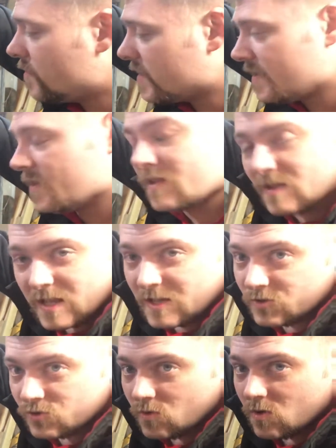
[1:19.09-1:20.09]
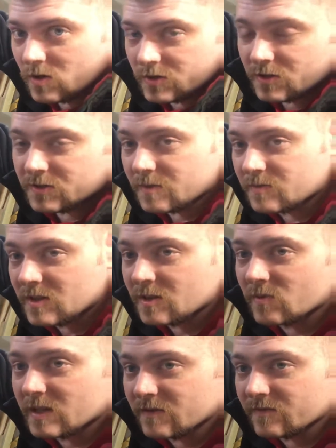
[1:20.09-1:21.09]
but these drawers are something that
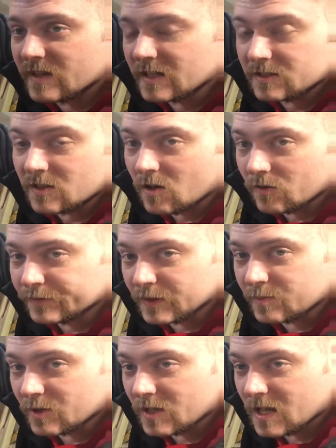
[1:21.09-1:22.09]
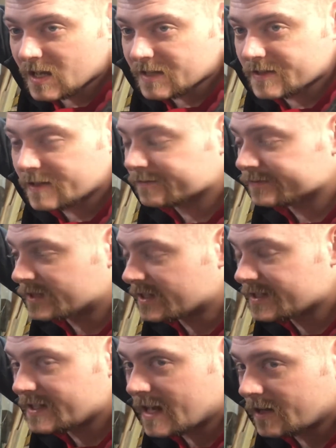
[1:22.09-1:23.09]
we can fix hopefully pretty easy. So
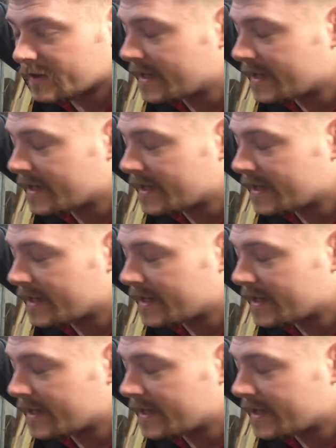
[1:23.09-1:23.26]
let's tackle that